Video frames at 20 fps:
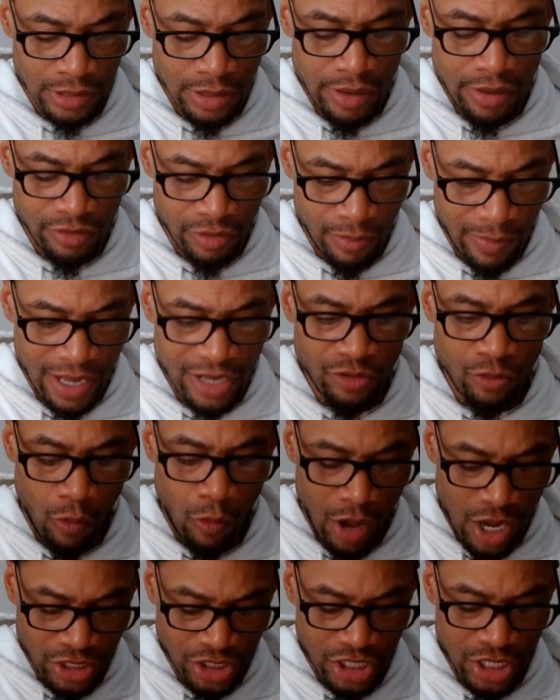Somebody's
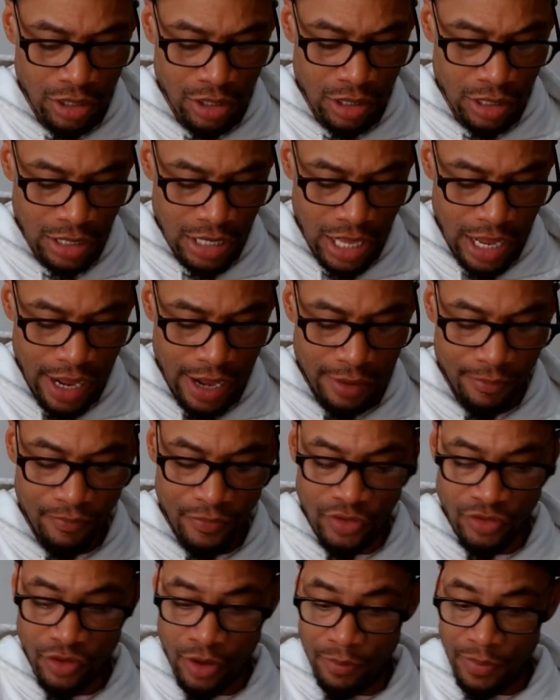watching online.
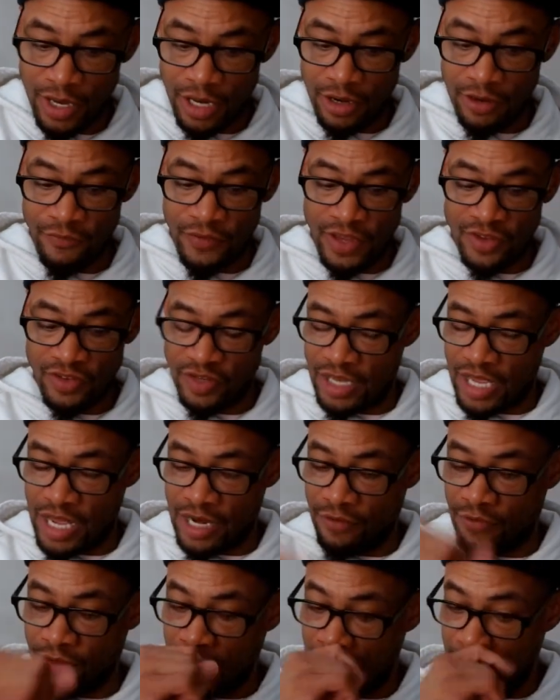This could be an
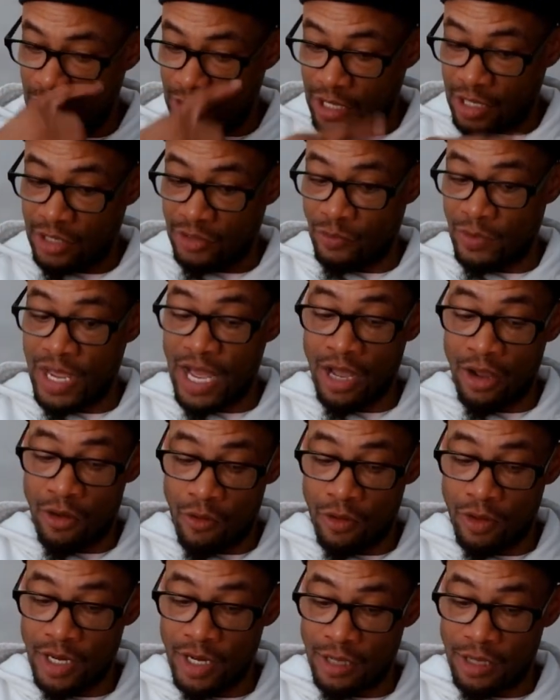investigative kind of thing because we got
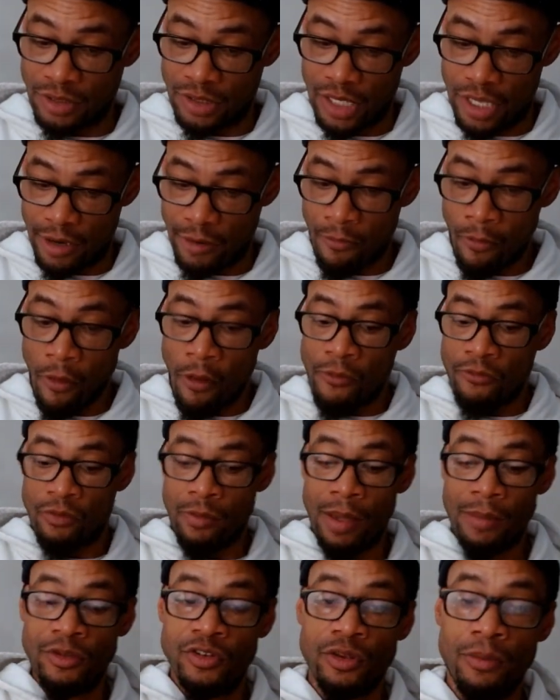courthouse there. So
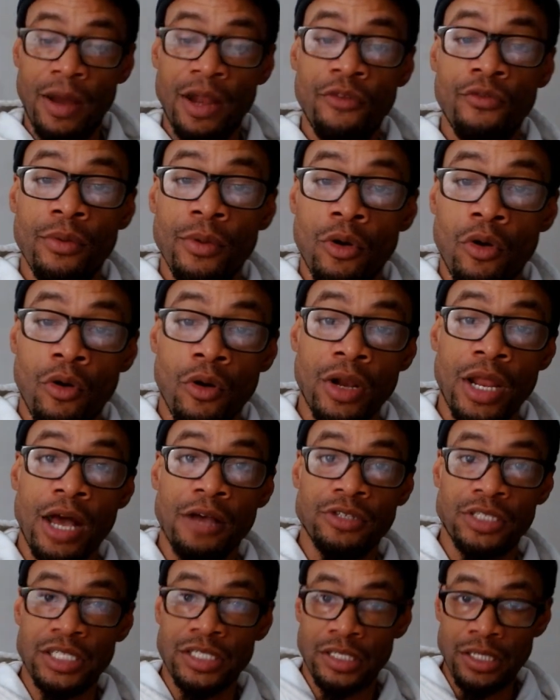maybe somebody from the
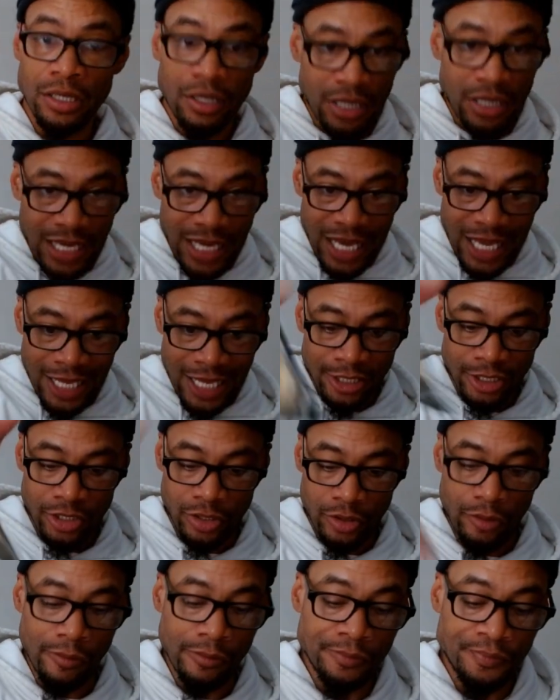courthouse is looking
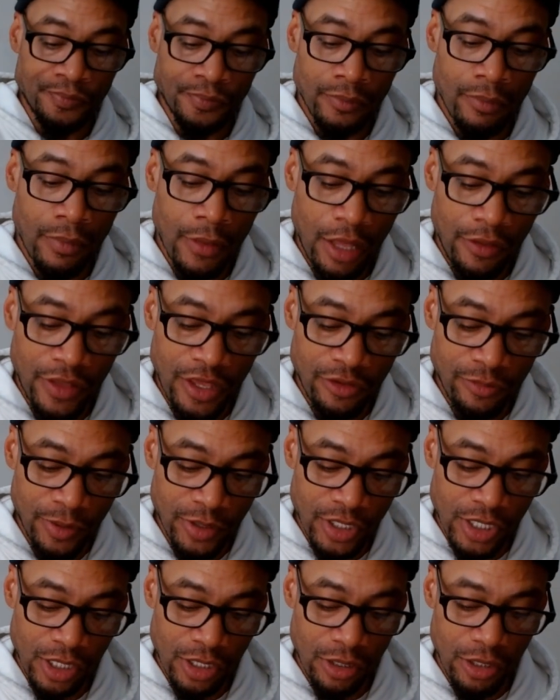into these
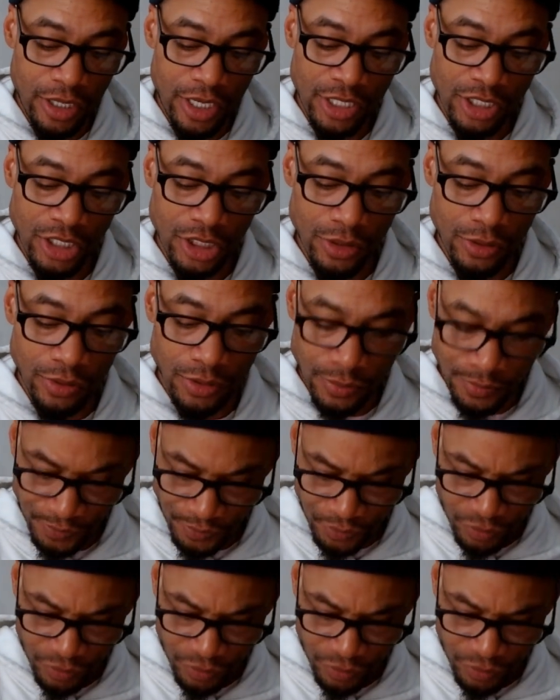particular issues.